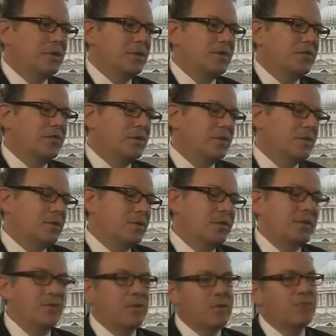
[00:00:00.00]
for I mean,
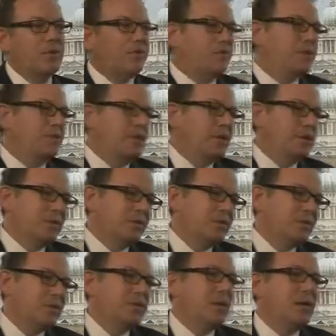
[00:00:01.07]
re- reference data is
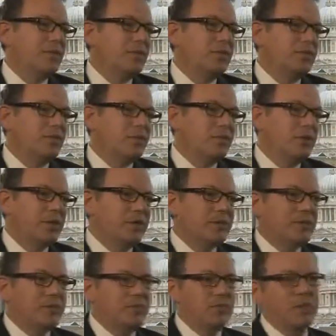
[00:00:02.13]
causing half the trade breaks. So,
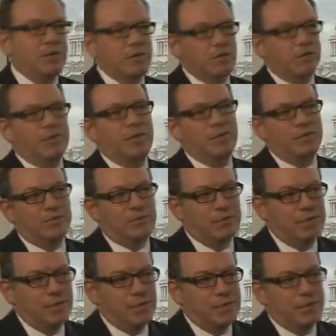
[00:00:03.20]
if you can convince
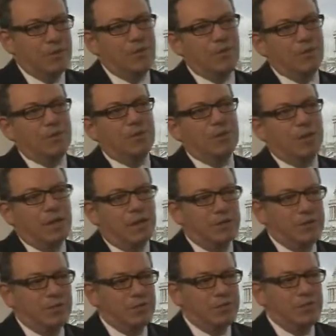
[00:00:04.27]
a few hundred clients
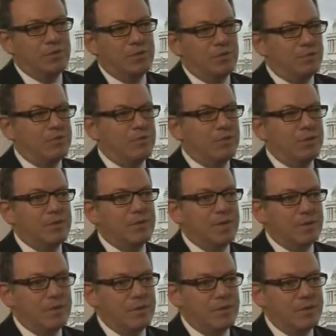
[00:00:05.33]
to, to, to run their,
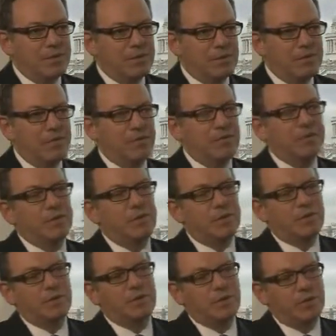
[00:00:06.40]
their reference data of
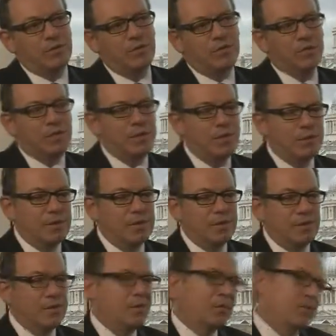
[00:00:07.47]
the the utility, uh,
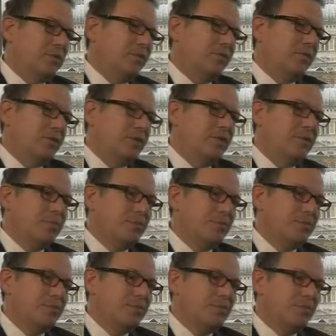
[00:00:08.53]
uh utility
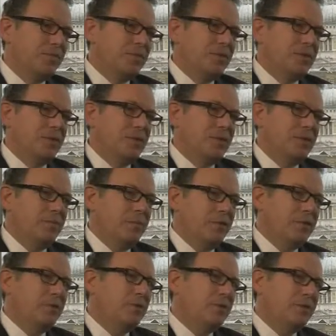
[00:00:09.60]
model, immediately
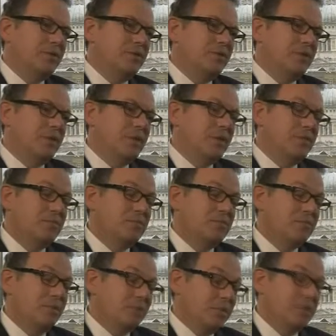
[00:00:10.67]
we can, we can,
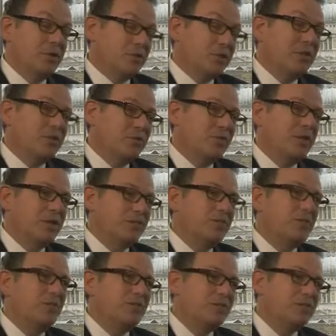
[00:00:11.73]
I mean, theoretically, we can
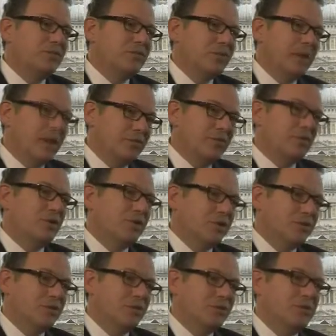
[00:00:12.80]
reduce half the
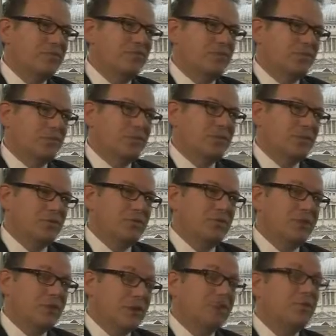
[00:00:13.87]
cost of mm-hmm. processing
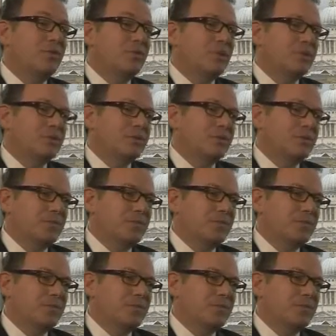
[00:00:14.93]
trades out of the box.